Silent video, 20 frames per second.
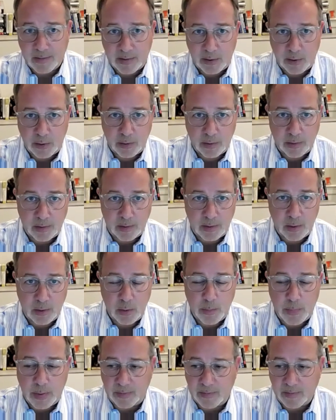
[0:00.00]
and
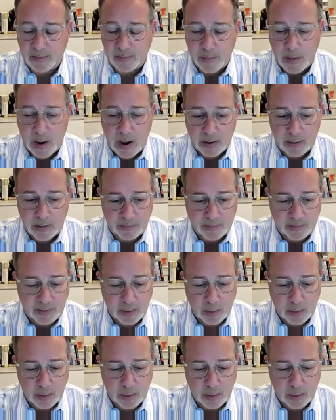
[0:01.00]
new business models.